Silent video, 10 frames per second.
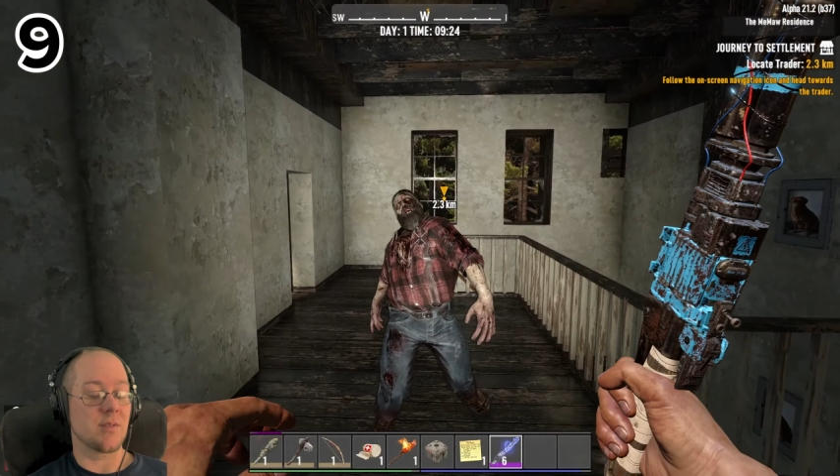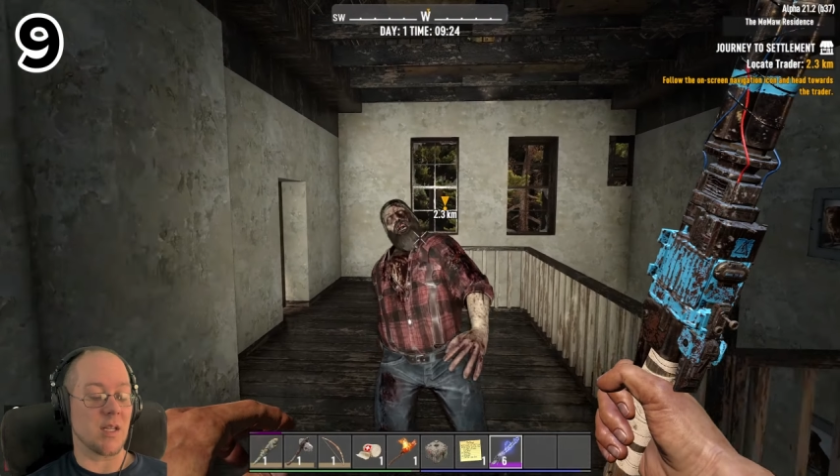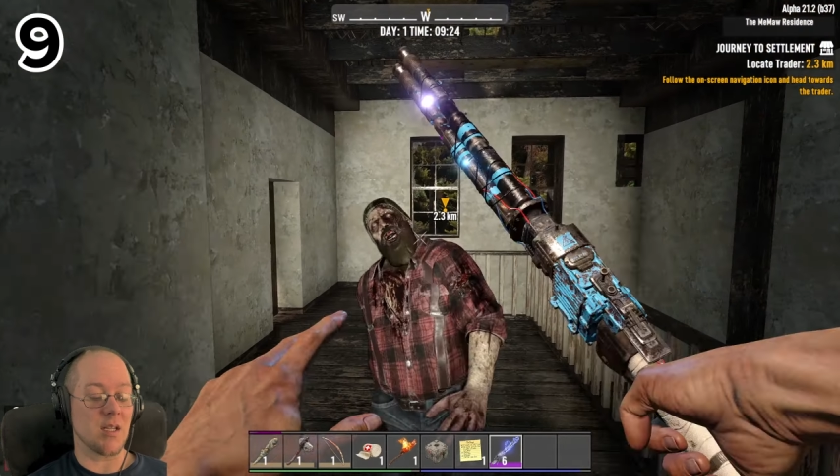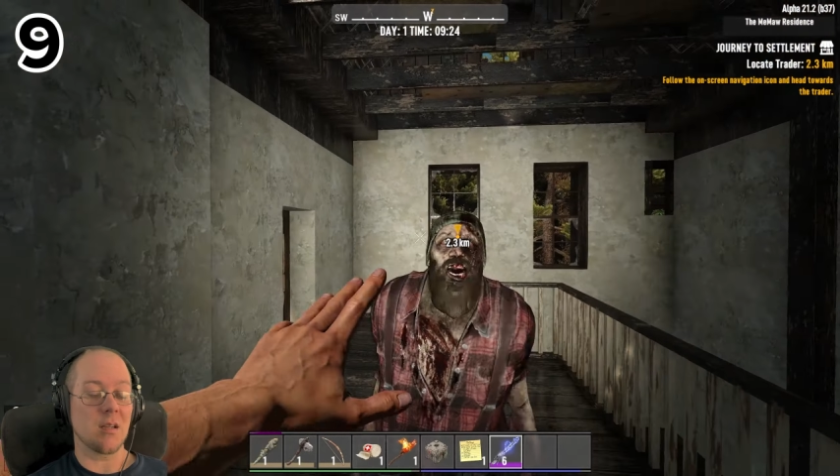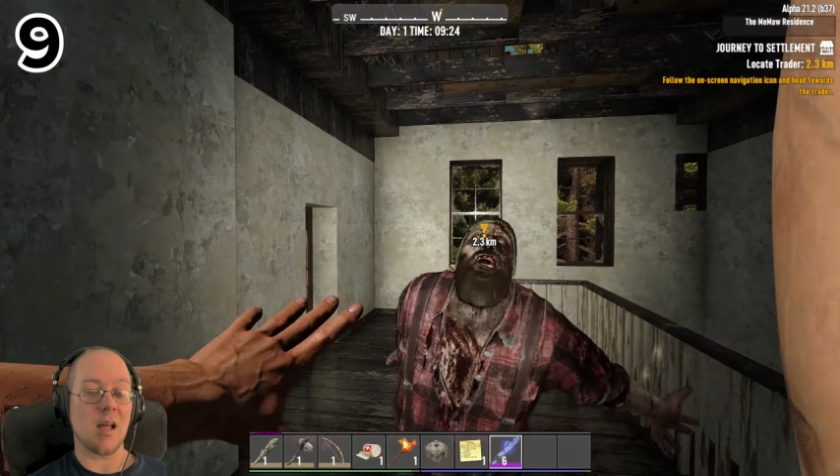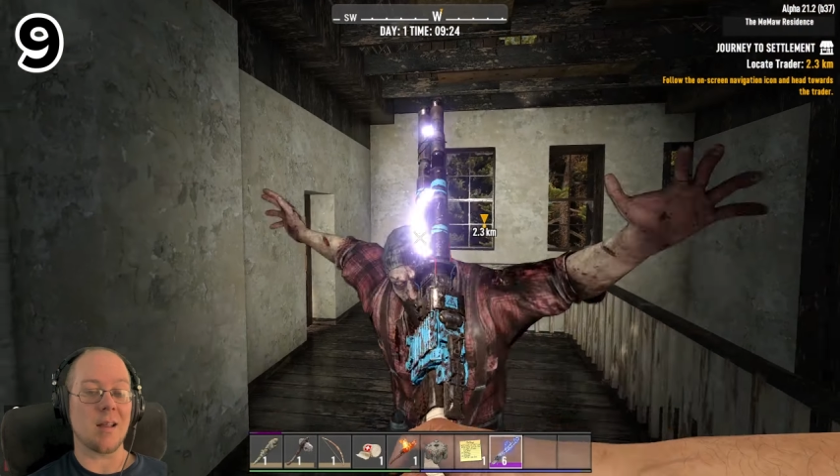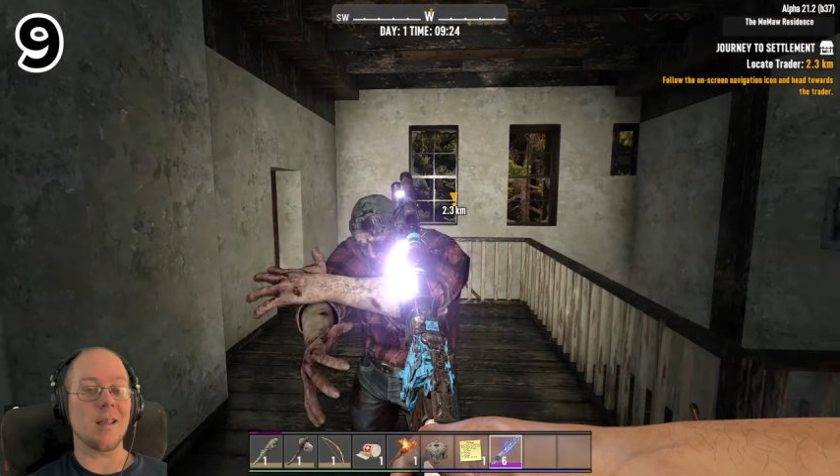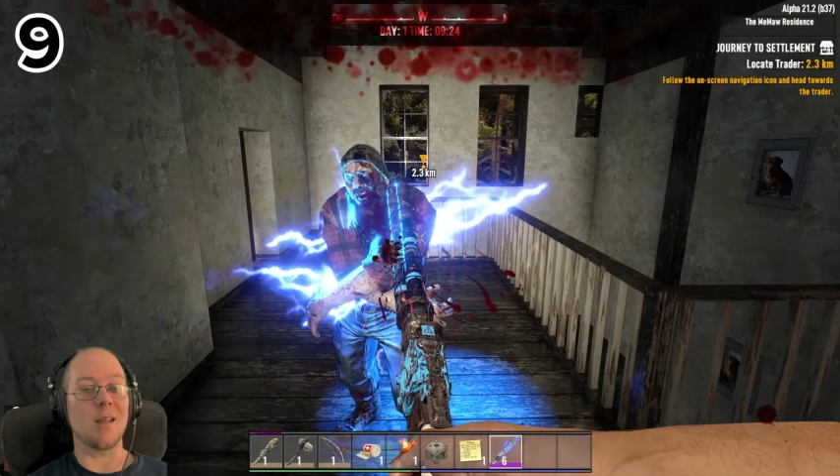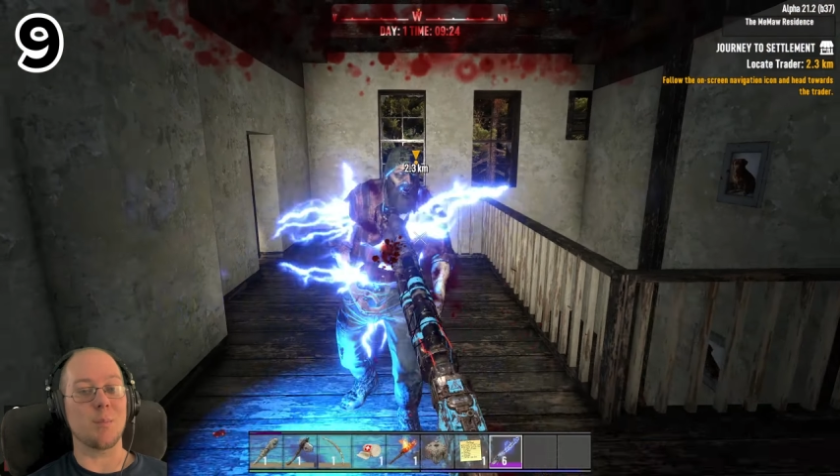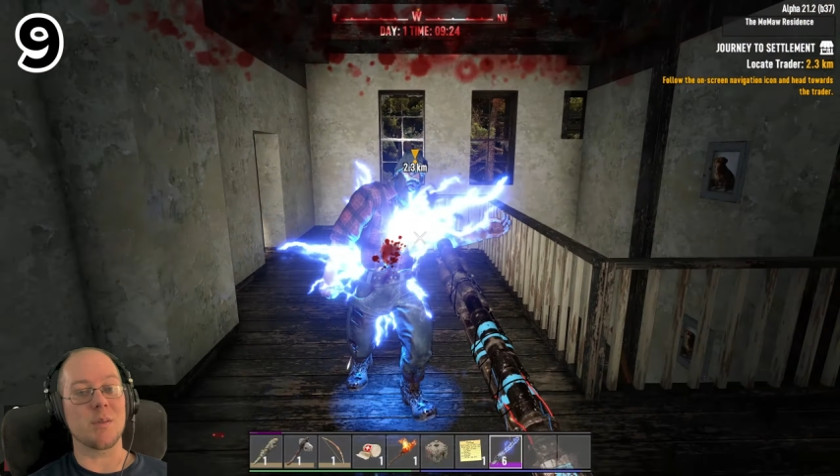they get a lot of
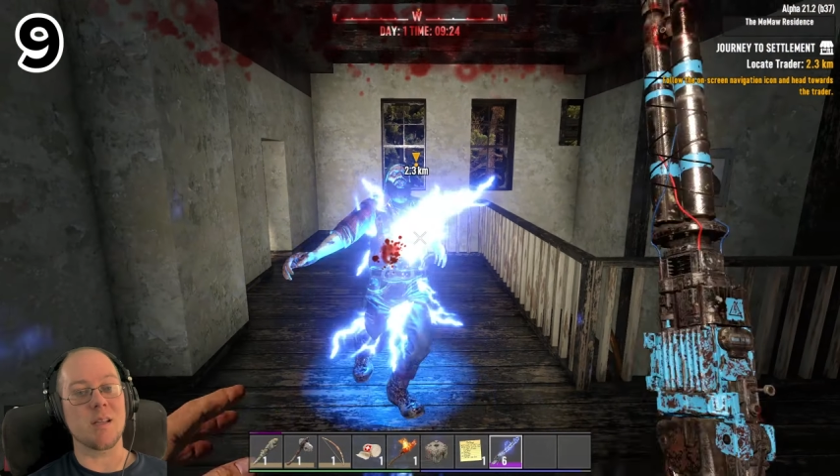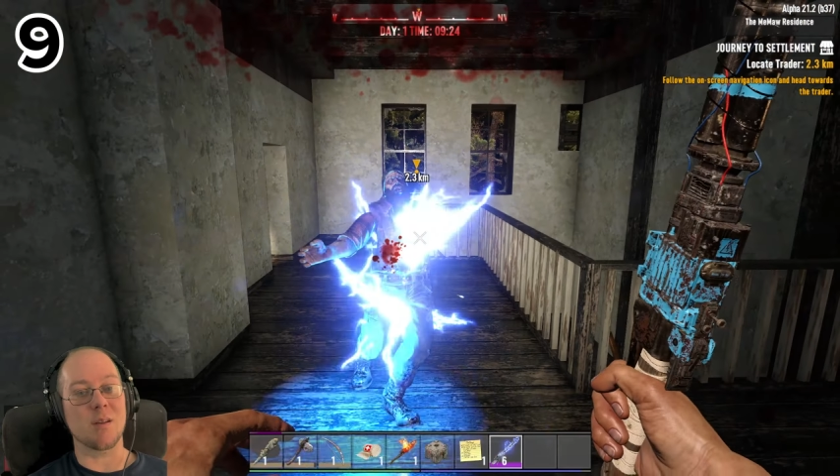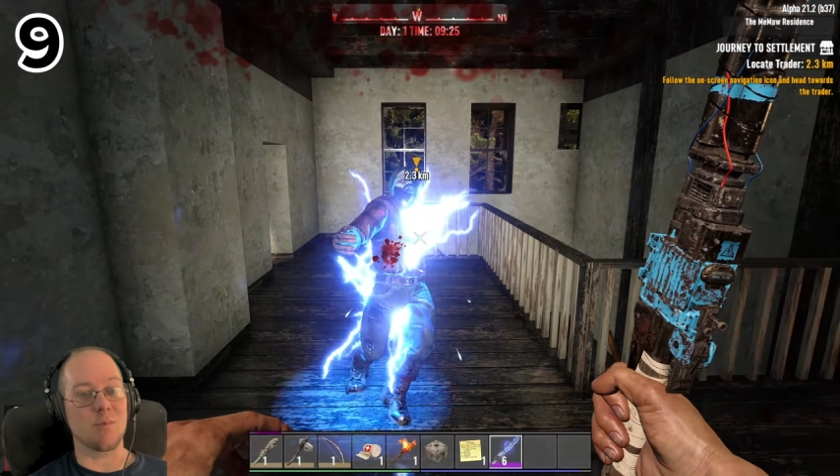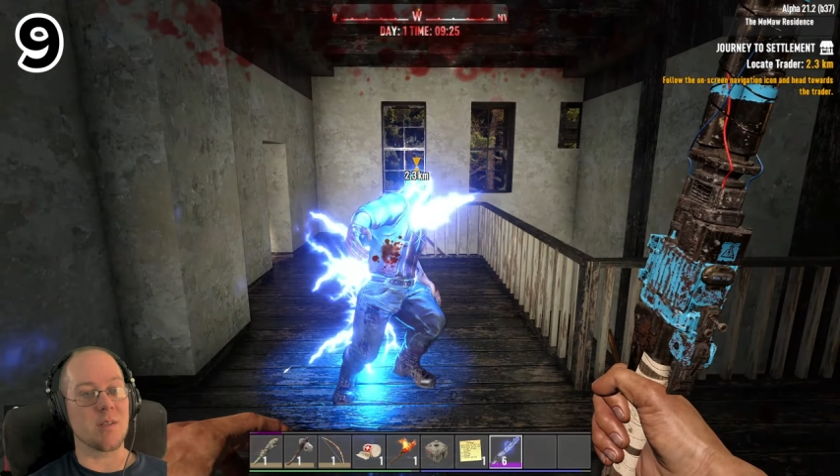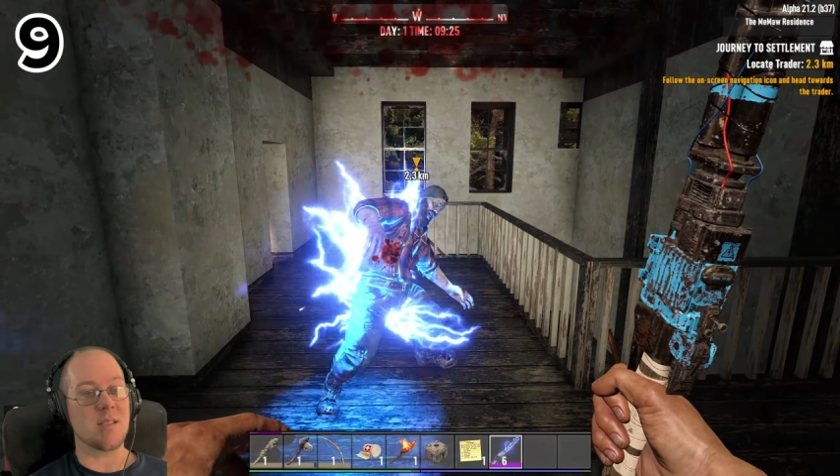hate. They can